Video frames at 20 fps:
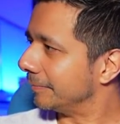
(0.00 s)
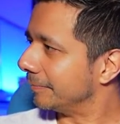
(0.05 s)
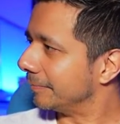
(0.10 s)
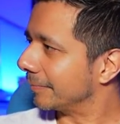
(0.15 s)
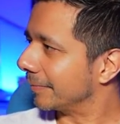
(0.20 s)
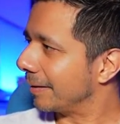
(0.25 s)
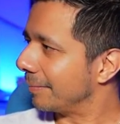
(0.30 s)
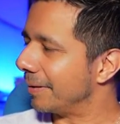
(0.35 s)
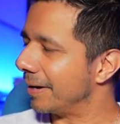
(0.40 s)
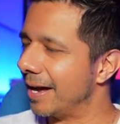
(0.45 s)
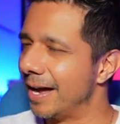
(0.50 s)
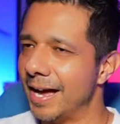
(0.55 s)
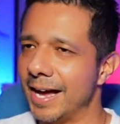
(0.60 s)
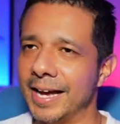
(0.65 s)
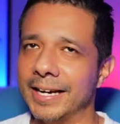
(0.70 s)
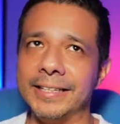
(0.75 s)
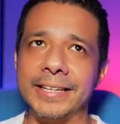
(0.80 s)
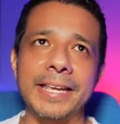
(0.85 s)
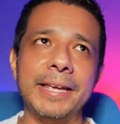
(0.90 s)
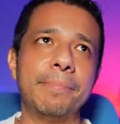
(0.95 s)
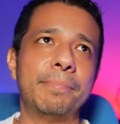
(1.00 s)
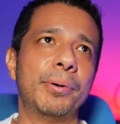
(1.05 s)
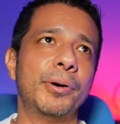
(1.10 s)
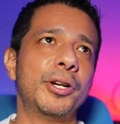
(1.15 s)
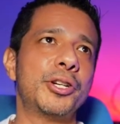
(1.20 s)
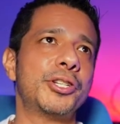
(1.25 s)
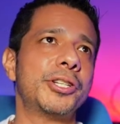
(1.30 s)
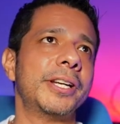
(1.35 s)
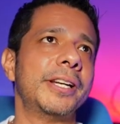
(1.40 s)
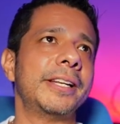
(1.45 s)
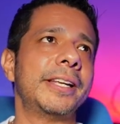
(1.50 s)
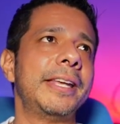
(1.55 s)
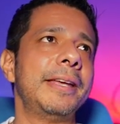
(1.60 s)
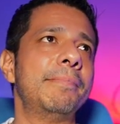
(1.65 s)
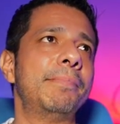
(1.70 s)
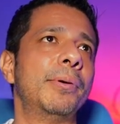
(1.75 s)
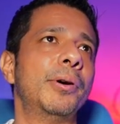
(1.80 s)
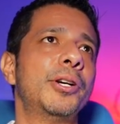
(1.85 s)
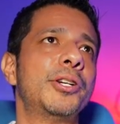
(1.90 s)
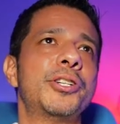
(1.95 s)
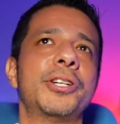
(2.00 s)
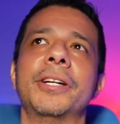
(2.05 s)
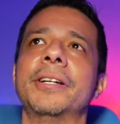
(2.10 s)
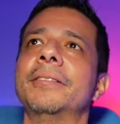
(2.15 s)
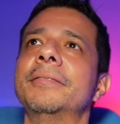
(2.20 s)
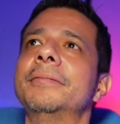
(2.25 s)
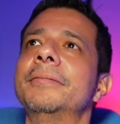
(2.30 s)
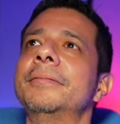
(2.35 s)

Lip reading: Come on, keep pushing, keep pushing.